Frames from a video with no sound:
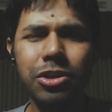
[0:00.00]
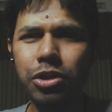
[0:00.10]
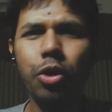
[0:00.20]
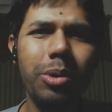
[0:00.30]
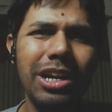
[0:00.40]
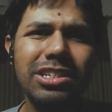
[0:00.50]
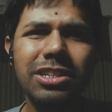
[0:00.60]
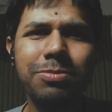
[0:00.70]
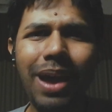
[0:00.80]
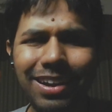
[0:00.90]
your religion
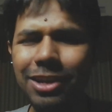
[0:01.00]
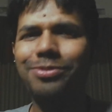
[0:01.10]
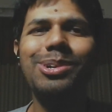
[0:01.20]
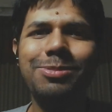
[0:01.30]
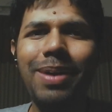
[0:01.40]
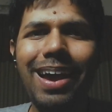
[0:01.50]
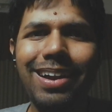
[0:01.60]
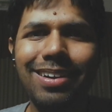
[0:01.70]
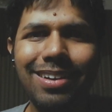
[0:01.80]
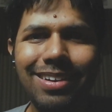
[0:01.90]
is bad, therefore it's
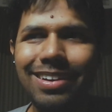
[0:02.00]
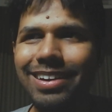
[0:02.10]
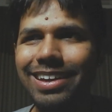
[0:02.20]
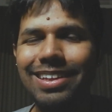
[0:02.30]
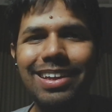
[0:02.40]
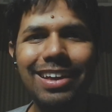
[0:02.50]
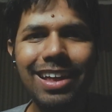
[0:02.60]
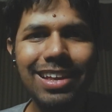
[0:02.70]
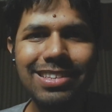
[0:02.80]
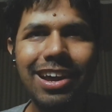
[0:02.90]
bad. Like,
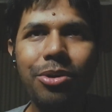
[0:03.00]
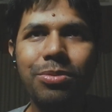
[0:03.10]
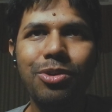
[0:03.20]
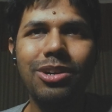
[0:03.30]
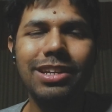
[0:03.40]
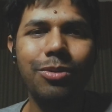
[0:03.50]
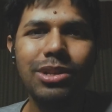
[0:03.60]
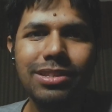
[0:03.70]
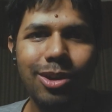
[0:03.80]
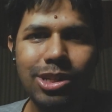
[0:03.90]
that's not how it works. Like,
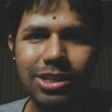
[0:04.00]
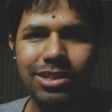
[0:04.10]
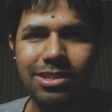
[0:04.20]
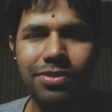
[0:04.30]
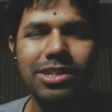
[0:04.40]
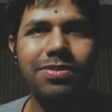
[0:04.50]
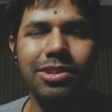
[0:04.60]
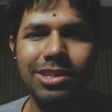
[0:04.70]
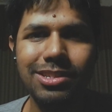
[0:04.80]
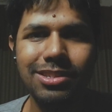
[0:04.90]
what's the logical justification
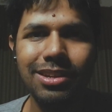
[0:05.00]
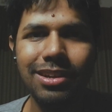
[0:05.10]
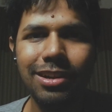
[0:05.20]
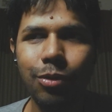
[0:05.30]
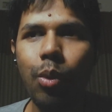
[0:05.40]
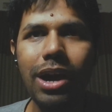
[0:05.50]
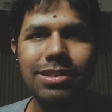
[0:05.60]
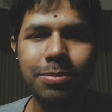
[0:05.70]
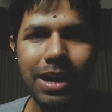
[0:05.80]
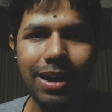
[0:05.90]
for this? Or why
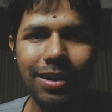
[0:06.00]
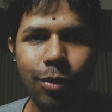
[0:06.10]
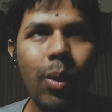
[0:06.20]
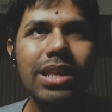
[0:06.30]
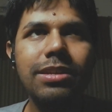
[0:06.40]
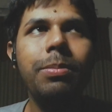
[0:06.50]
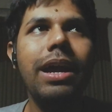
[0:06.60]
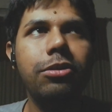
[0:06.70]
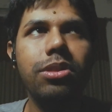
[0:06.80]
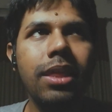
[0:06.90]
is it bad? Why is it
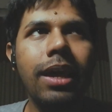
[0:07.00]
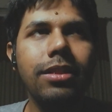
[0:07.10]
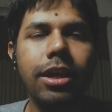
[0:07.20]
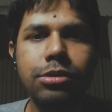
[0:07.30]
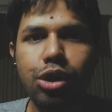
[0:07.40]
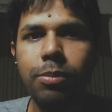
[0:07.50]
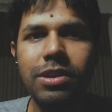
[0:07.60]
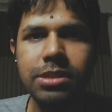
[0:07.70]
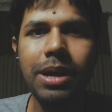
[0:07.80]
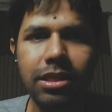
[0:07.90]
bad to think that sodomy
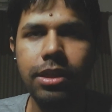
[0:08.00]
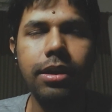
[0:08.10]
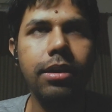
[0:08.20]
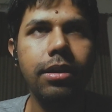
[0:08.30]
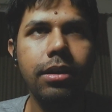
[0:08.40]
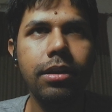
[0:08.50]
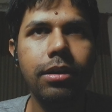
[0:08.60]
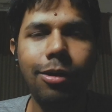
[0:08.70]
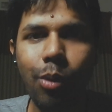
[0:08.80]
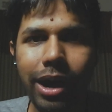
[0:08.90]
is a bad thing?
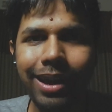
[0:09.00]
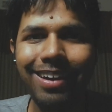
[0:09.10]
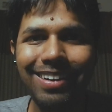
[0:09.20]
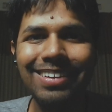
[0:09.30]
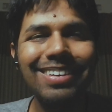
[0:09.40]
Like, why?